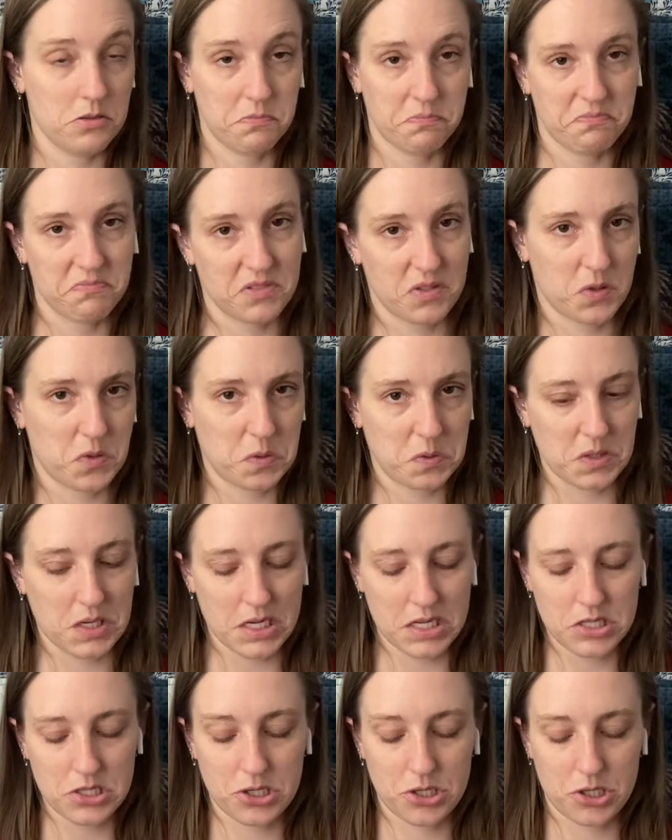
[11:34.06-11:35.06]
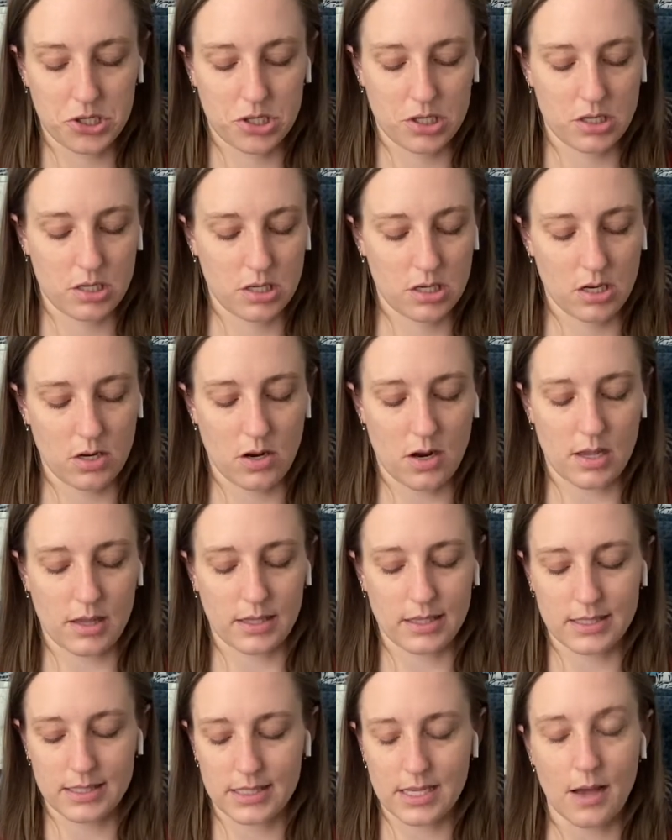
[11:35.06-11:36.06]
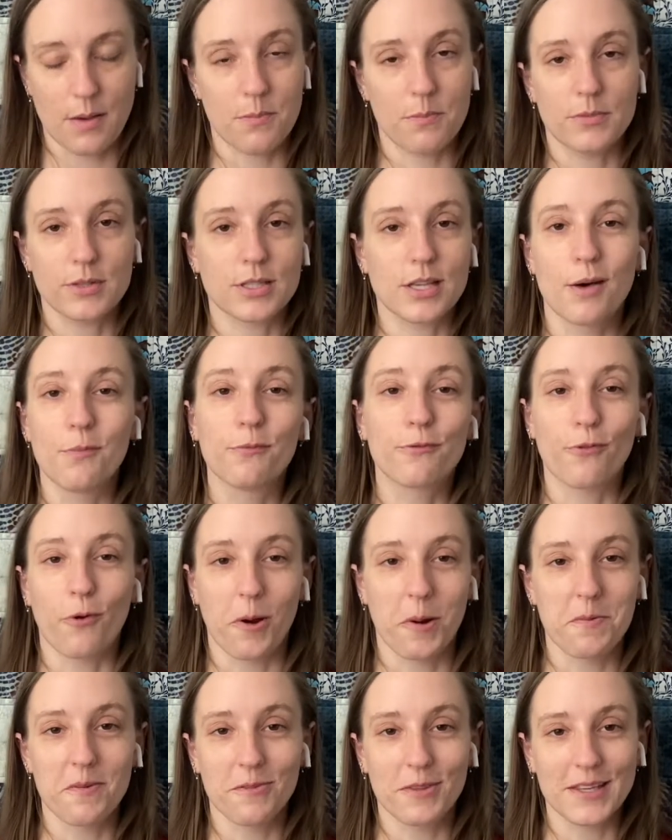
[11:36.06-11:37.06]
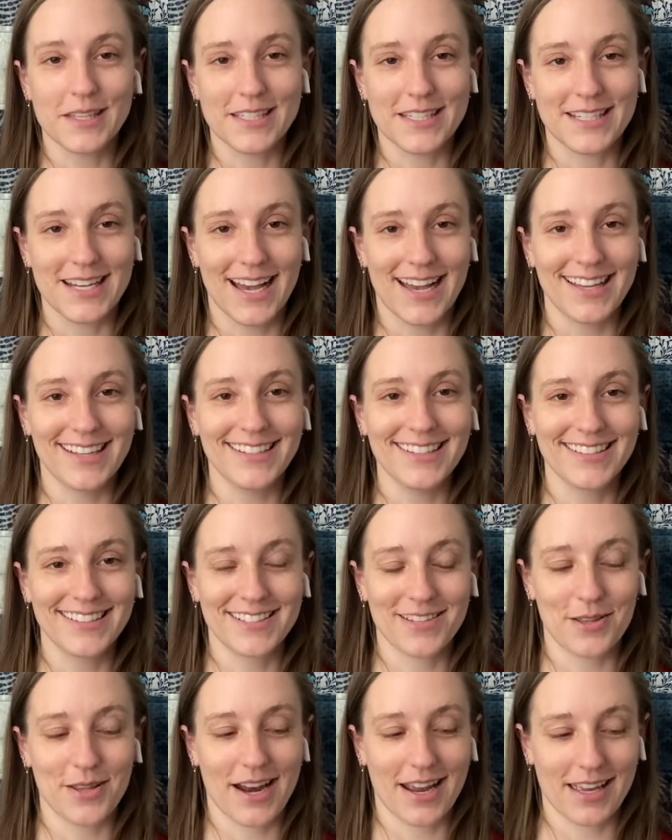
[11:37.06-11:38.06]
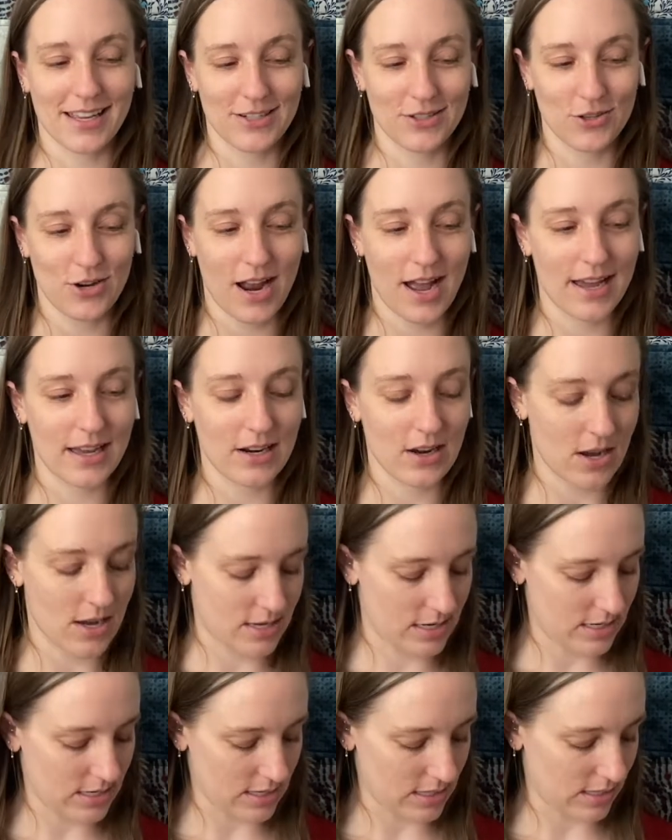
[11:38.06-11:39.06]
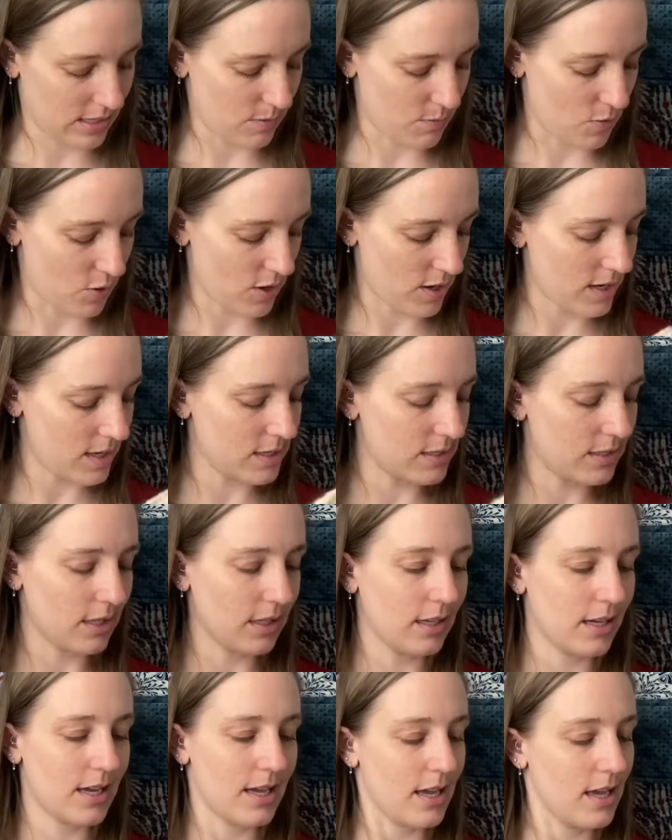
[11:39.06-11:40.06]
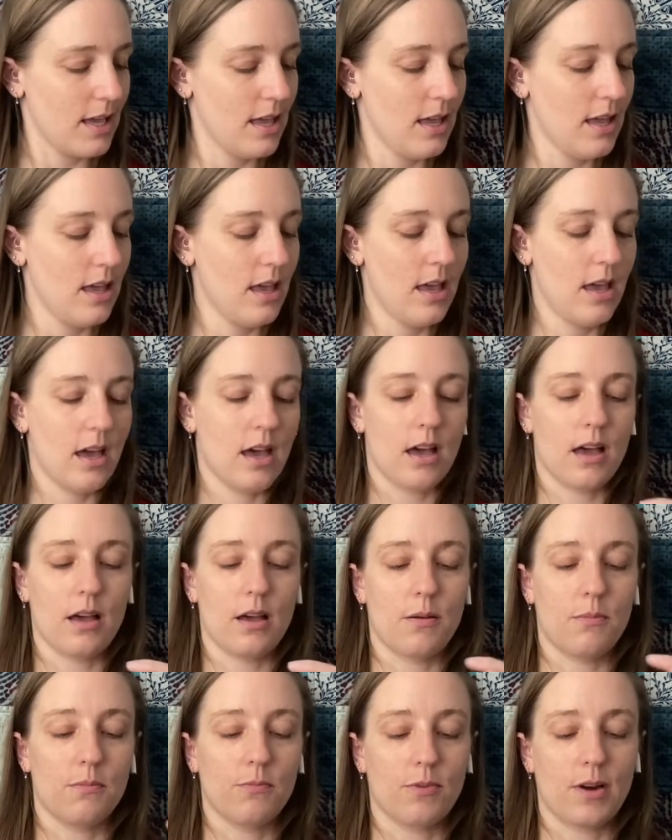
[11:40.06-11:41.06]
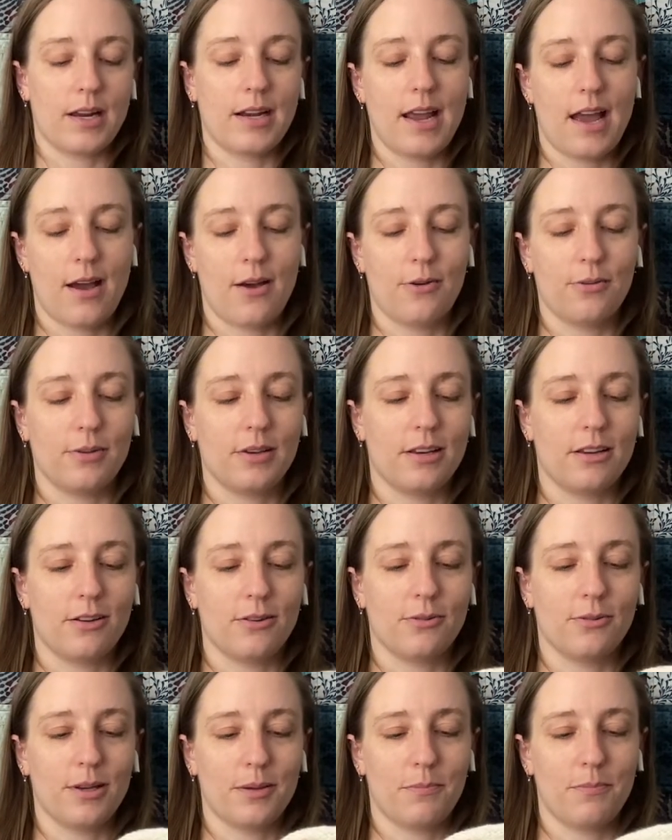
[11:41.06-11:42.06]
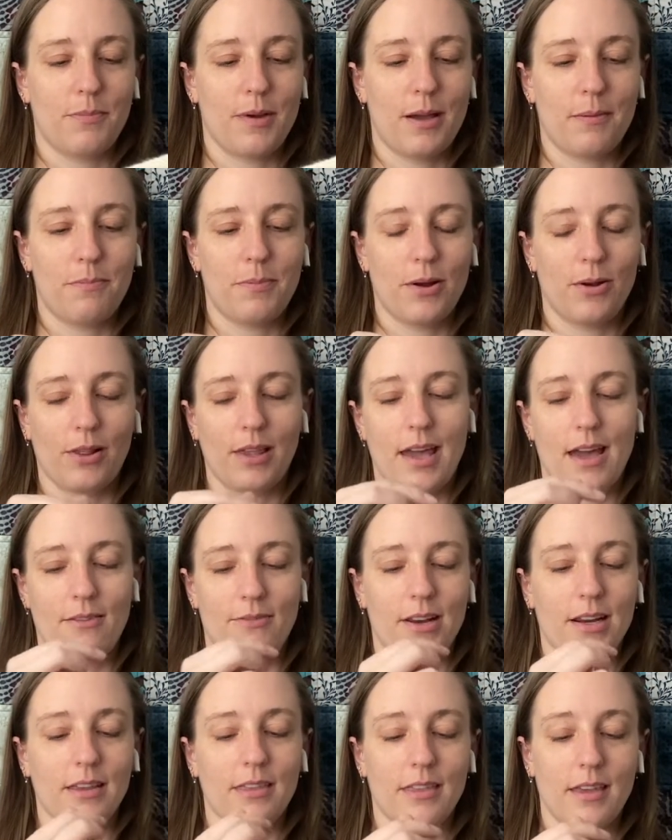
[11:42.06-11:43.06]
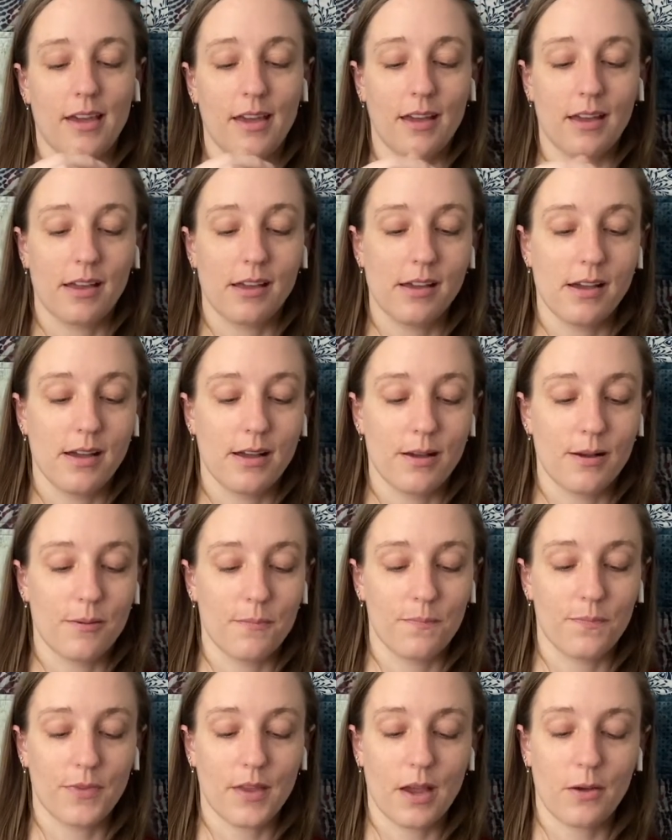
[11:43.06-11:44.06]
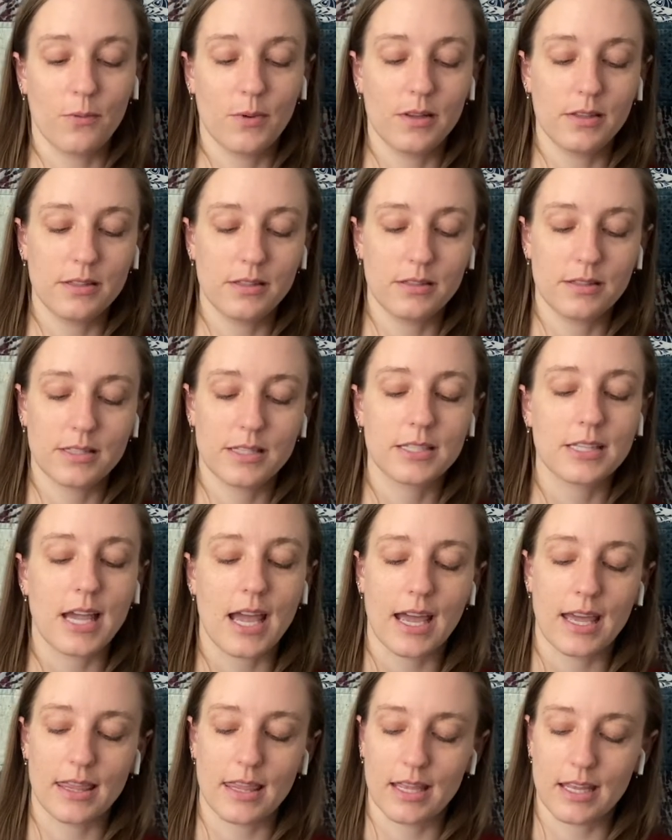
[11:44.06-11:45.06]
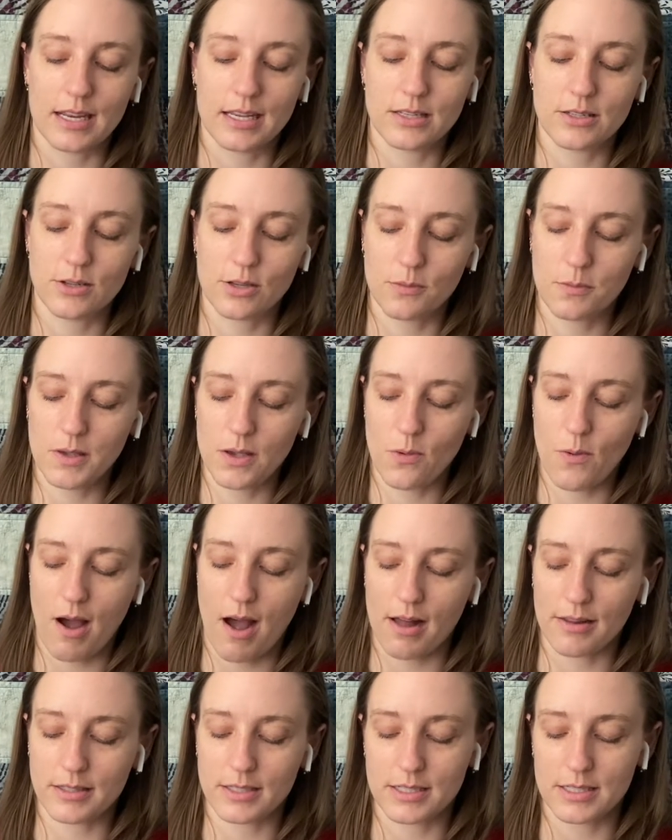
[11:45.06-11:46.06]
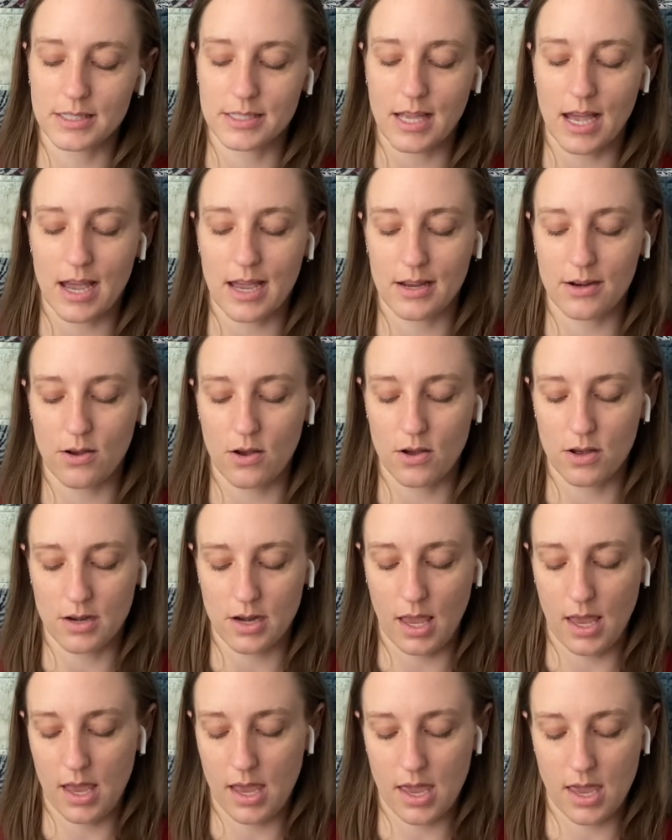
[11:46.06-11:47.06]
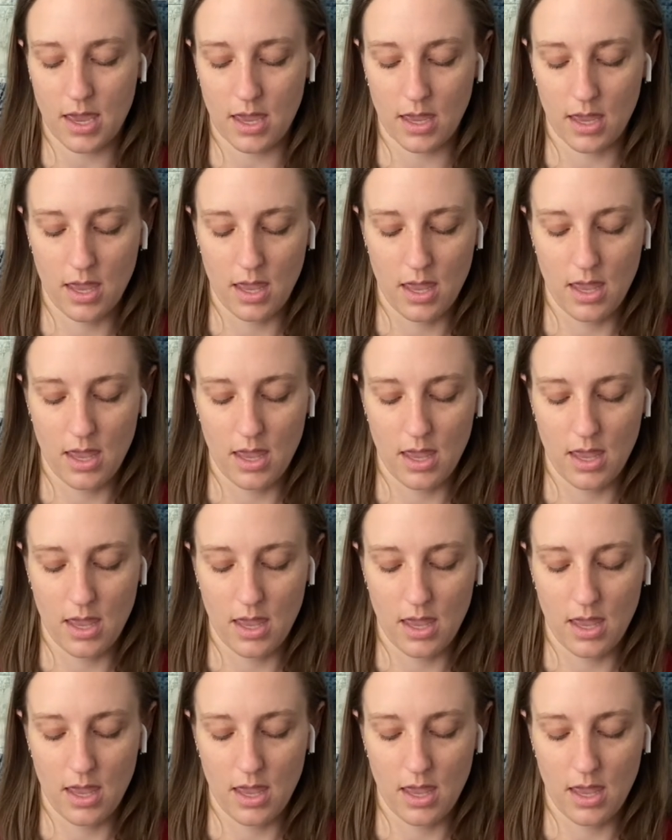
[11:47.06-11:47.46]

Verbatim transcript: soonish, or at least some, some form of this done so that I can try it on a little more easily. Um, right now, you know, I, I barely have anything. Um, I will say that it took me a while to decide on a